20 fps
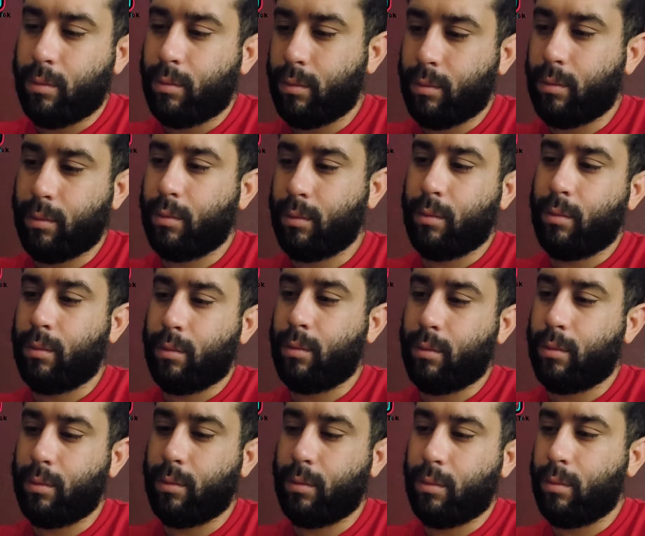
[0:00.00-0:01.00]

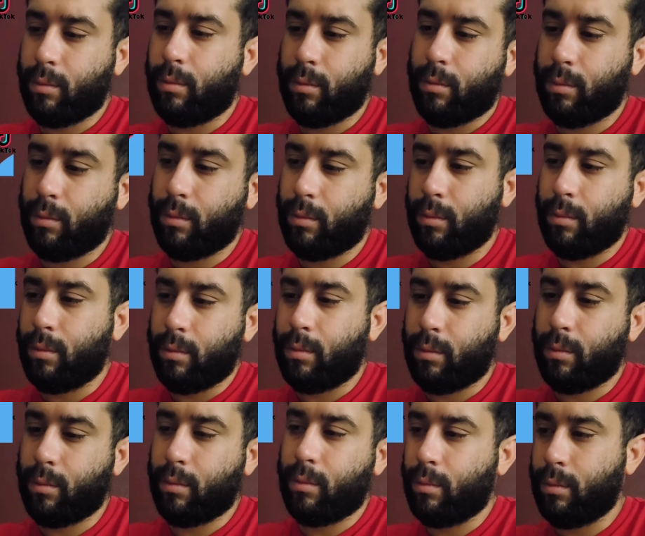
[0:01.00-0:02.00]

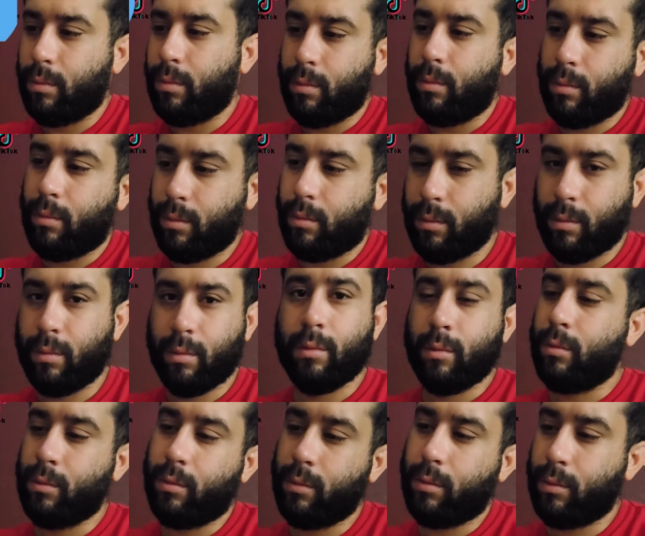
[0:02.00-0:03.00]

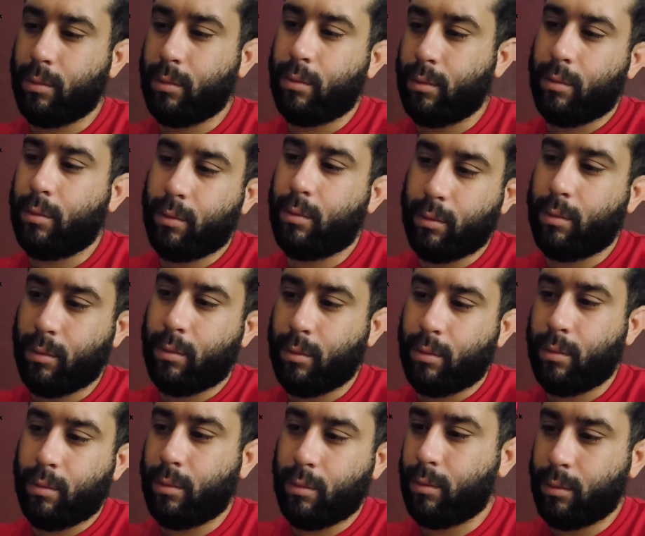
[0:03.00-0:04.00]

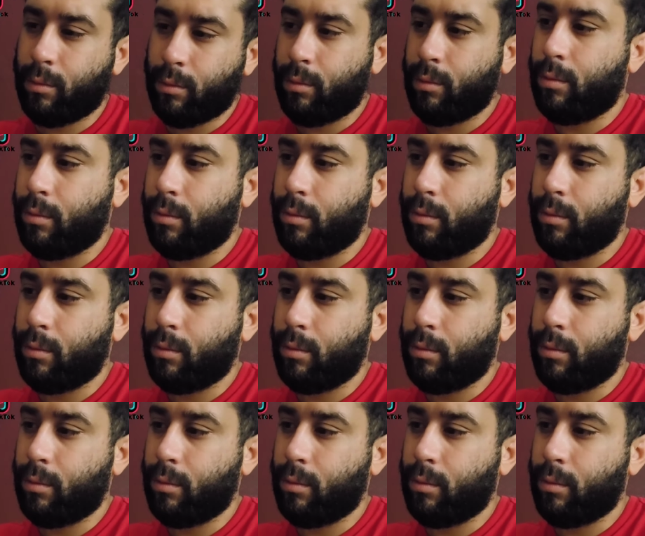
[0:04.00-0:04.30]
No one is speaking in this clip.